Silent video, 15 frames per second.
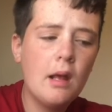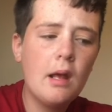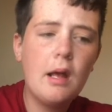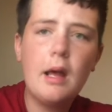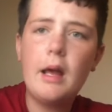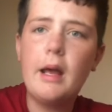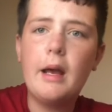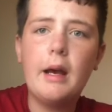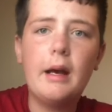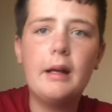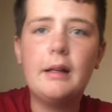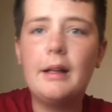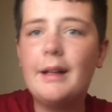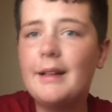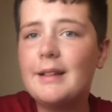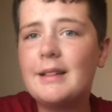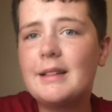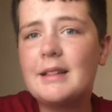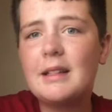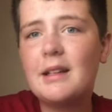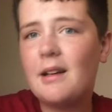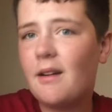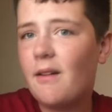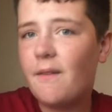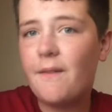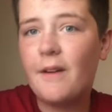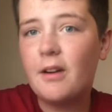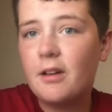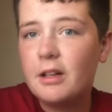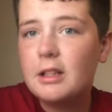and it's a
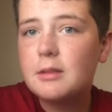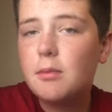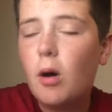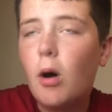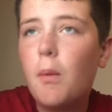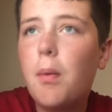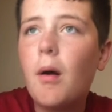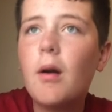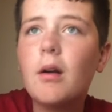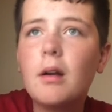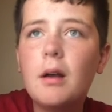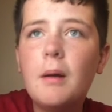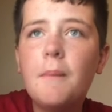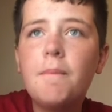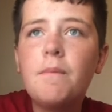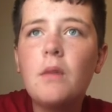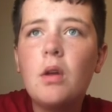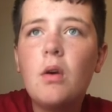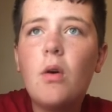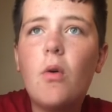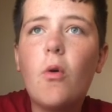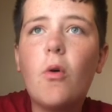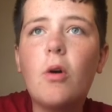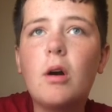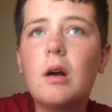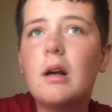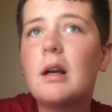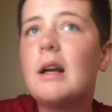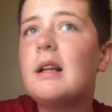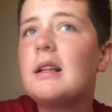fairly small park.
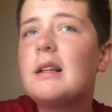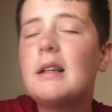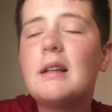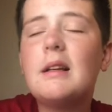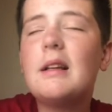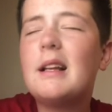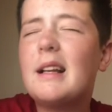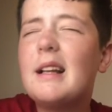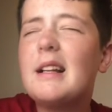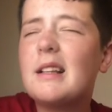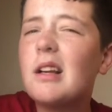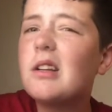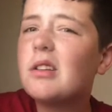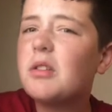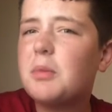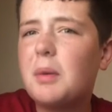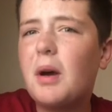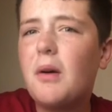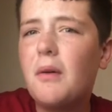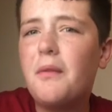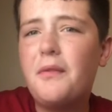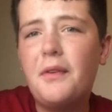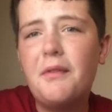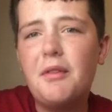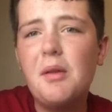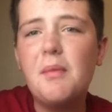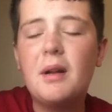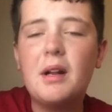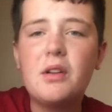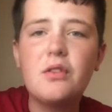It's also about a
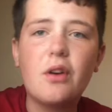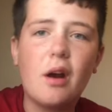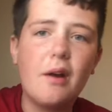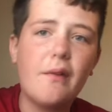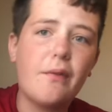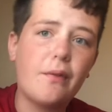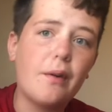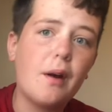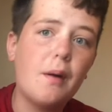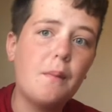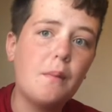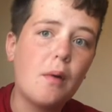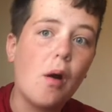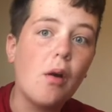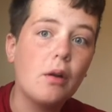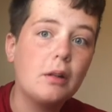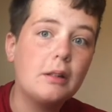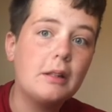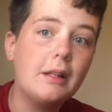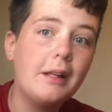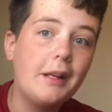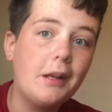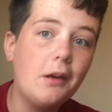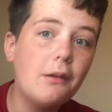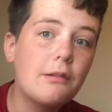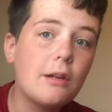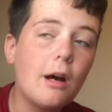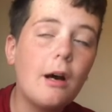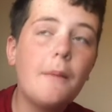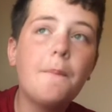50-minute drive from Garden City,
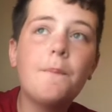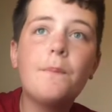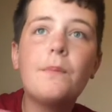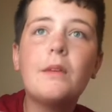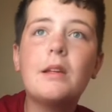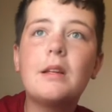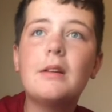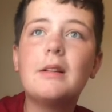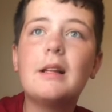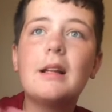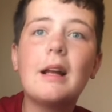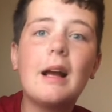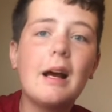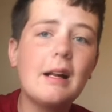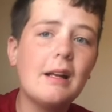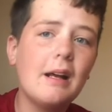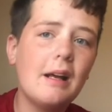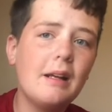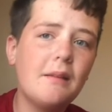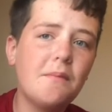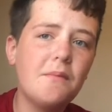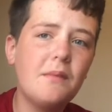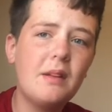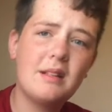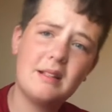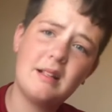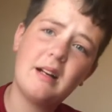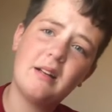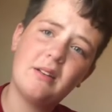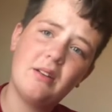Utah. So then
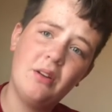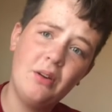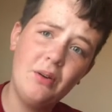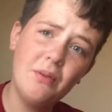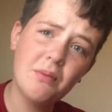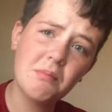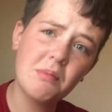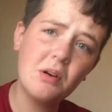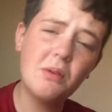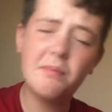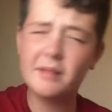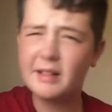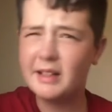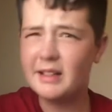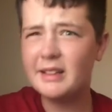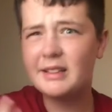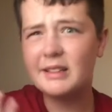it's not too remote, but it is